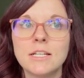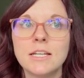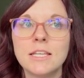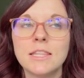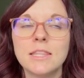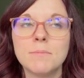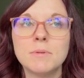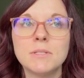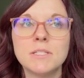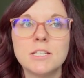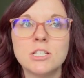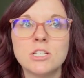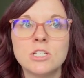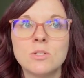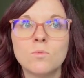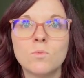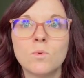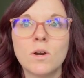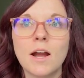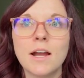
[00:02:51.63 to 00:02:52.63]
in the
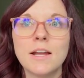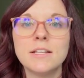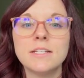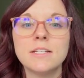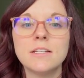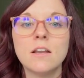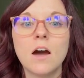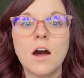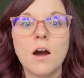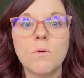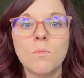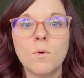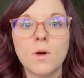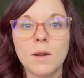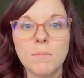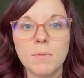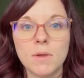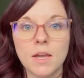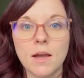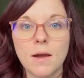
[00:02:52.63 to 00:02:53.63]
position where I did not
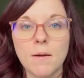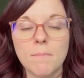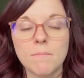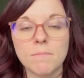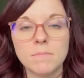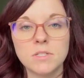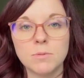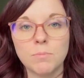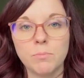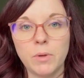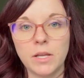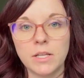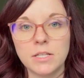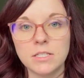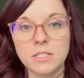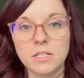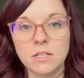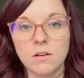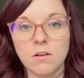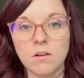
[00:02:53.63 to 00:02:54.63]
want to become
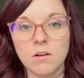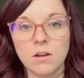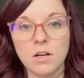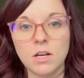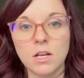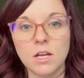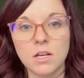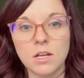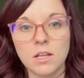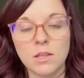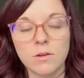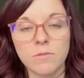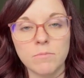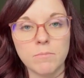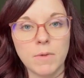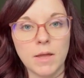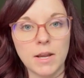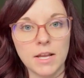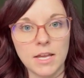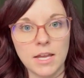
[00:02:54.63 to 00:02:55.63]
dependent on another
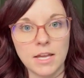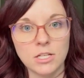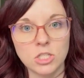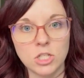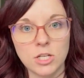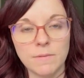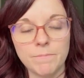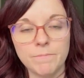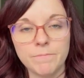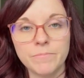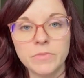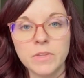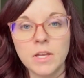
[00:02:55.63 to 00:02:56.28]
medication.